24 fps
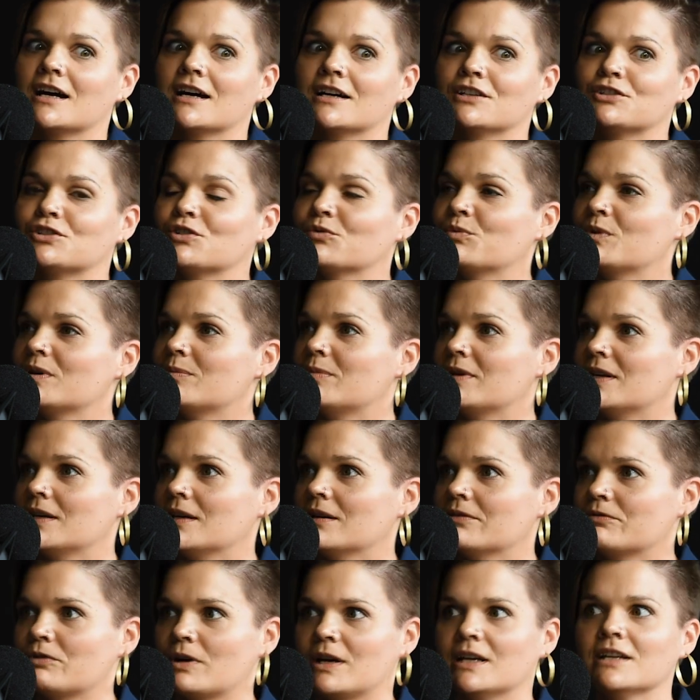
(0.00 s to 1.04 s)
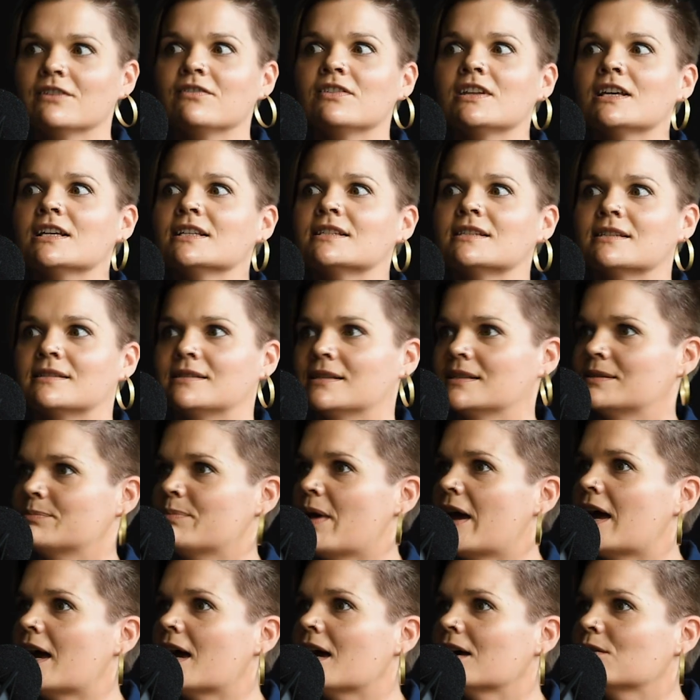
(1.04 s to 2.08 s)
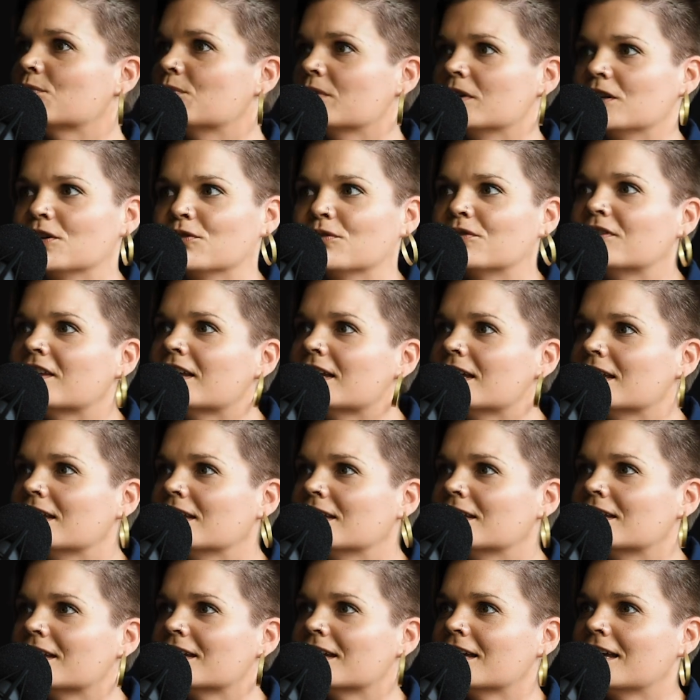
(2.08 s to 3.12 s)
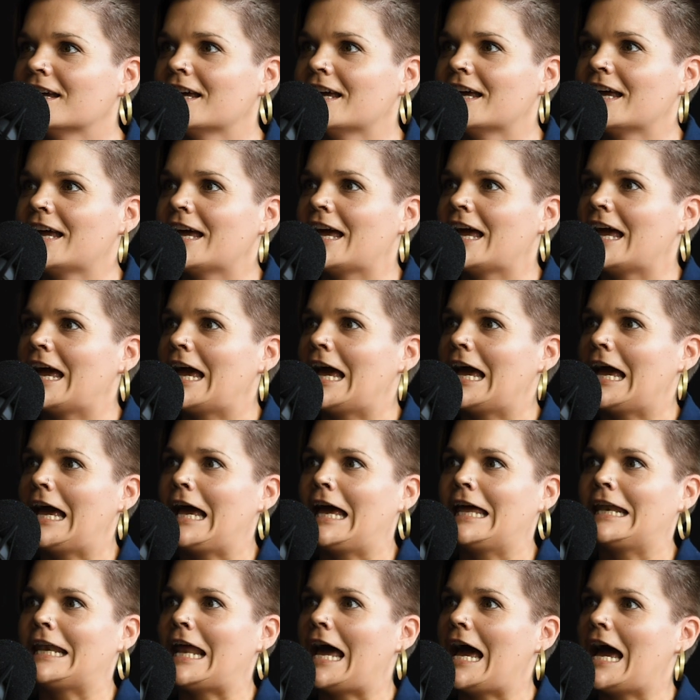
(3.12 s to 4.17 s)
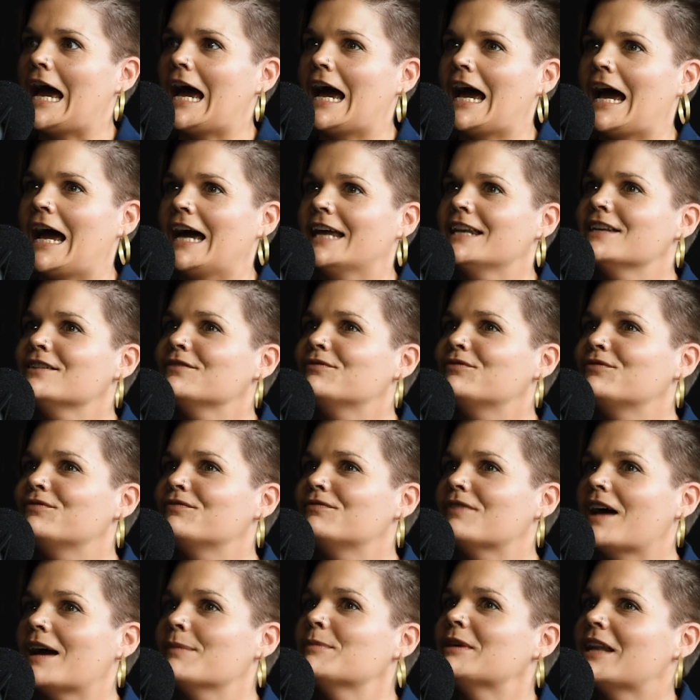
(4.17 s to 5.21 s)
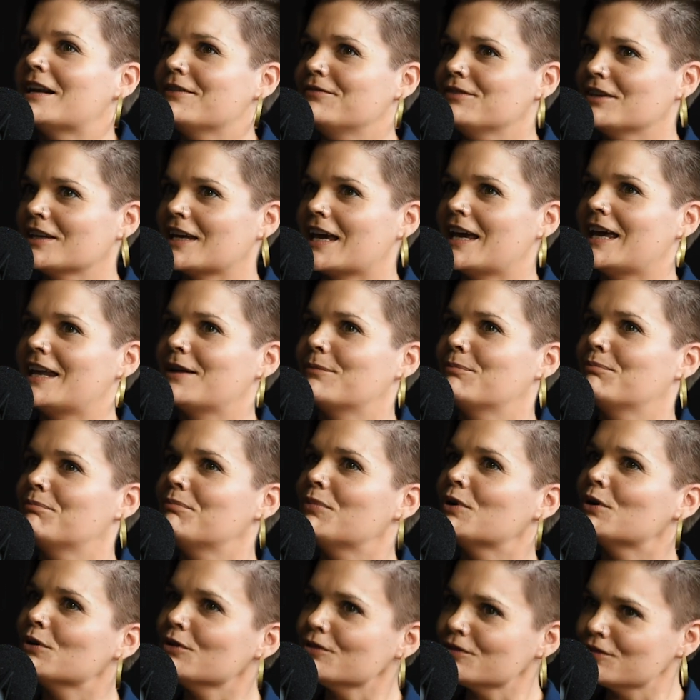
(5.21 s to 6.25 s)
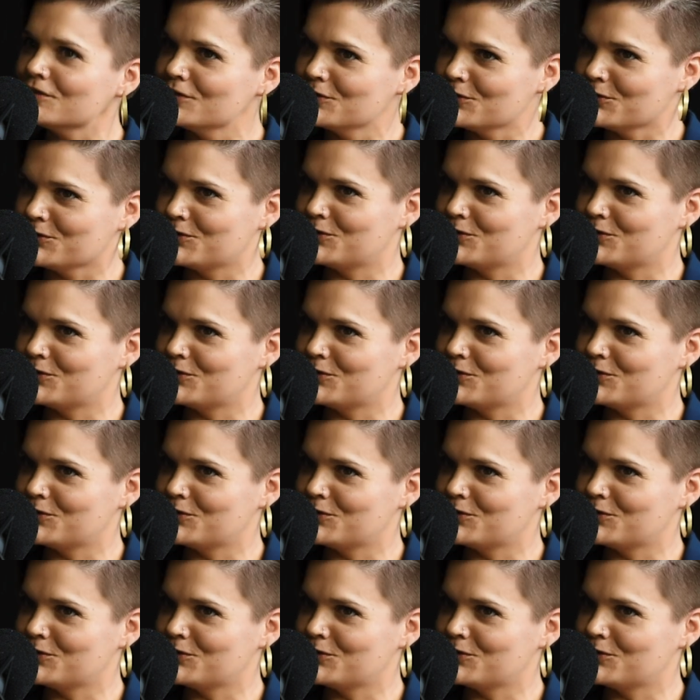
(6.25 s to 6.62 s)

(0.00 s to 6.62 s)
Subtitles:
should we be afraid of this? Is this bad? What do you think? And I feel like I had a personal